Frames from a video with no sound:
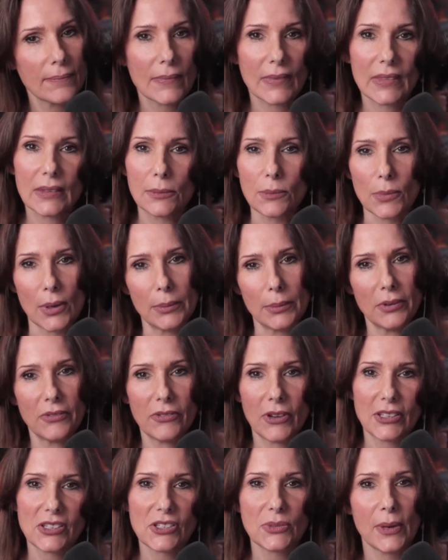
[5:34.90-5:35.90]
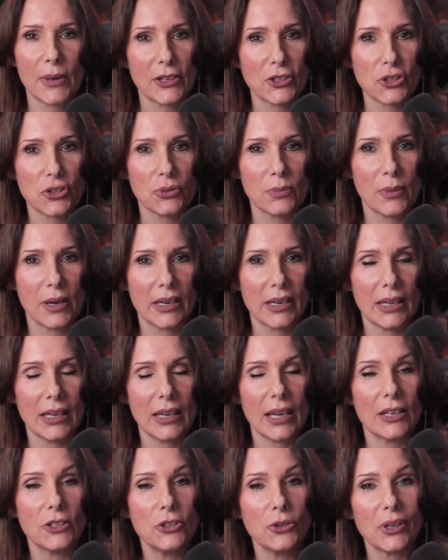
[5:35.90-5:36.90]
maybe you've got some extra money
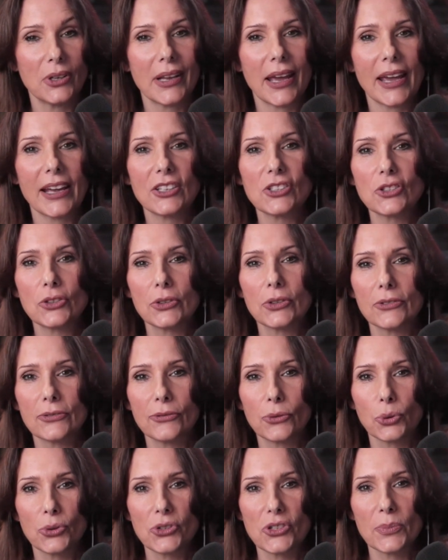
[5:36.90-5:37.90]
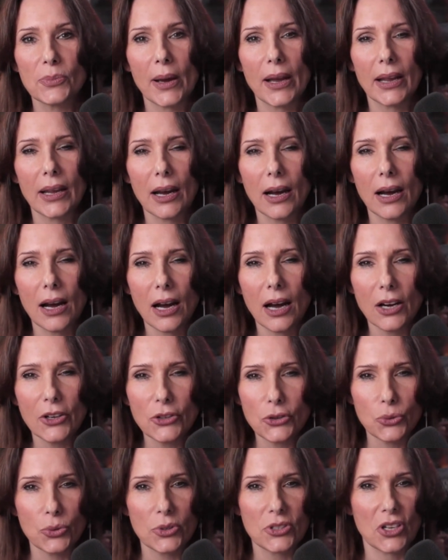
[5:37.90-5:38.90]
and you can actually afford to buy one
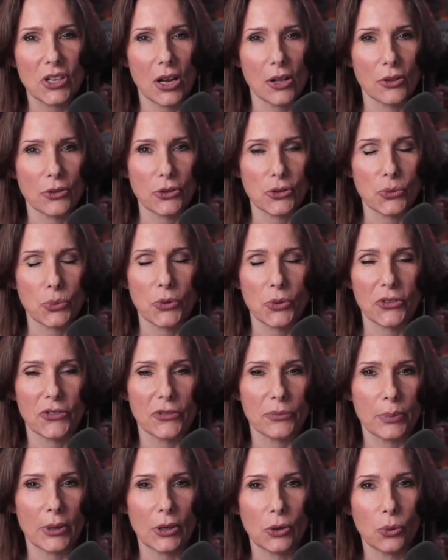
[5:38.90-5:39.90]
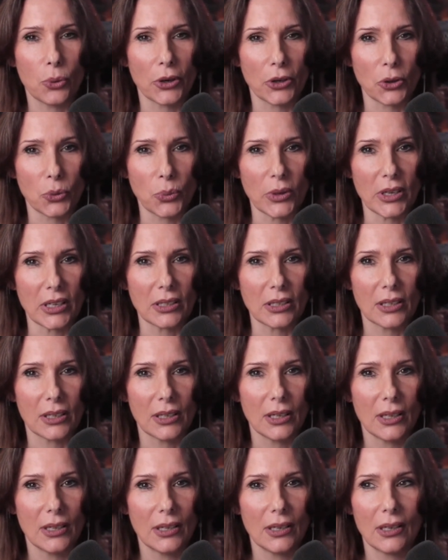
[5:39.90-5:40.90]
hundred dollars worth of Bitcoin a week.
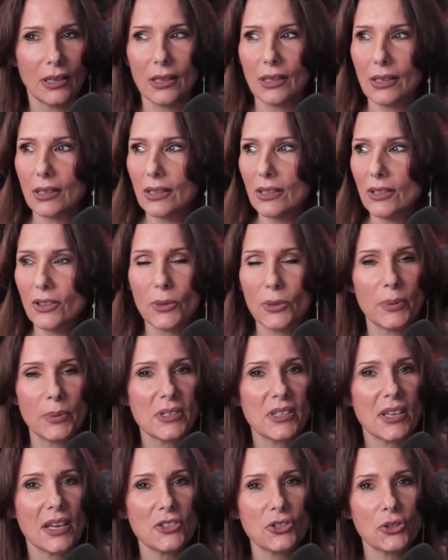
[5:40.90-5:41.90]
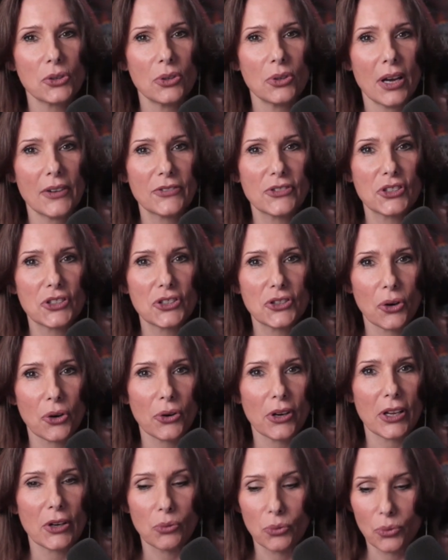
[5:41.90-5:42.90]
The potential of
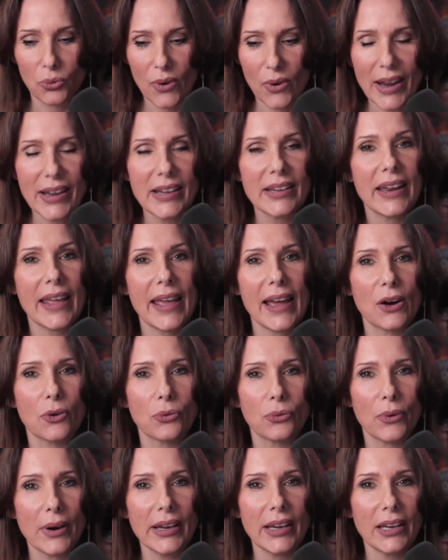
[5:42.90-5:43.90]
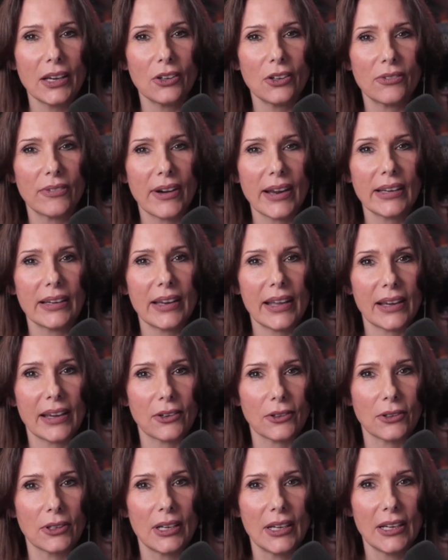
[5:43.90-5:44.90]
starting right now, right here, right
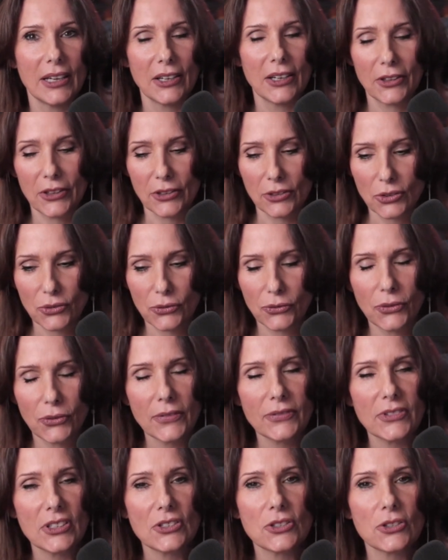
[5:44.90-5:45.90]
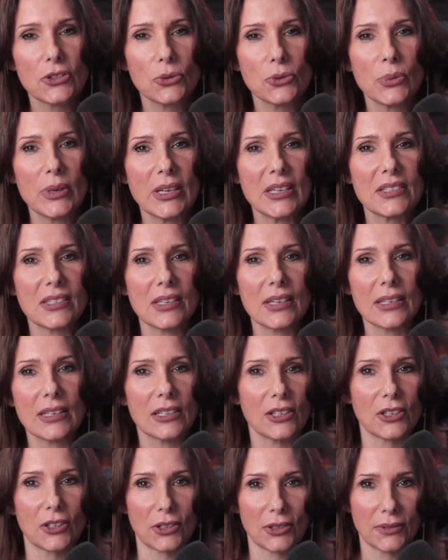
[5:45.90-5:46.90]
now, there's fifty-two weeks in a
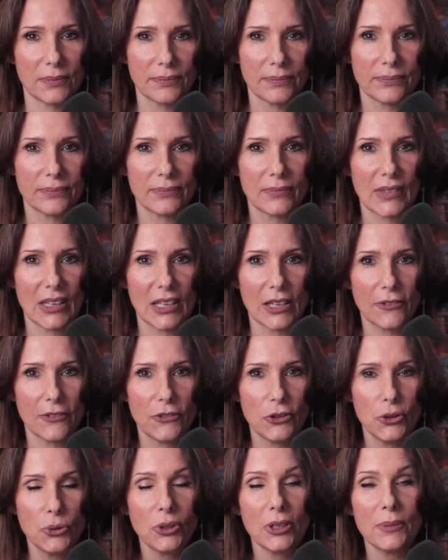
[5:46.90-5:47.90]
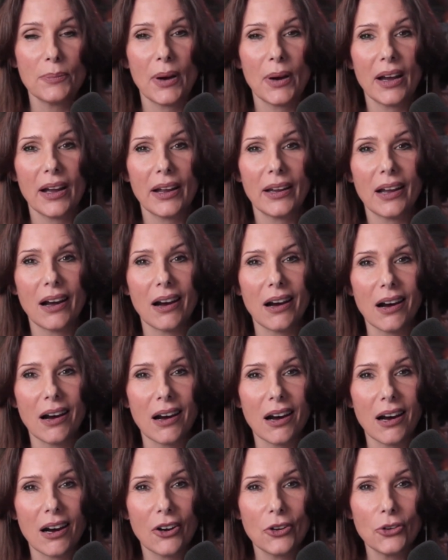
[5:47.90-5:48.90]
year. If you can buy one
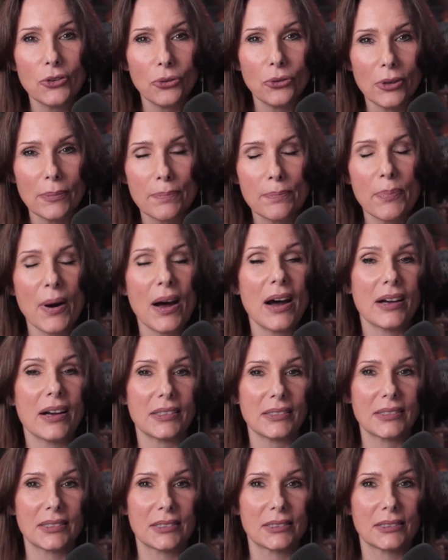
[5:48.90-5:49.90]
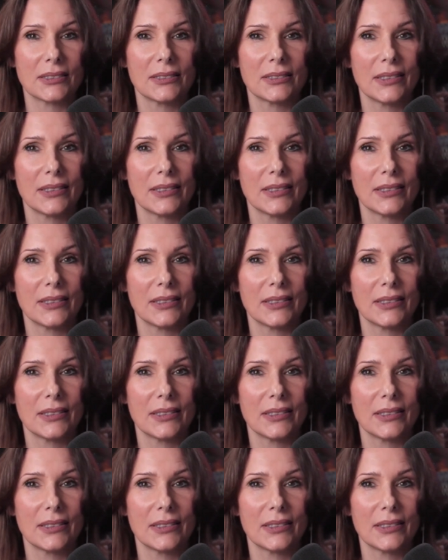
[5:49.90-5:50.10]
hundred bucks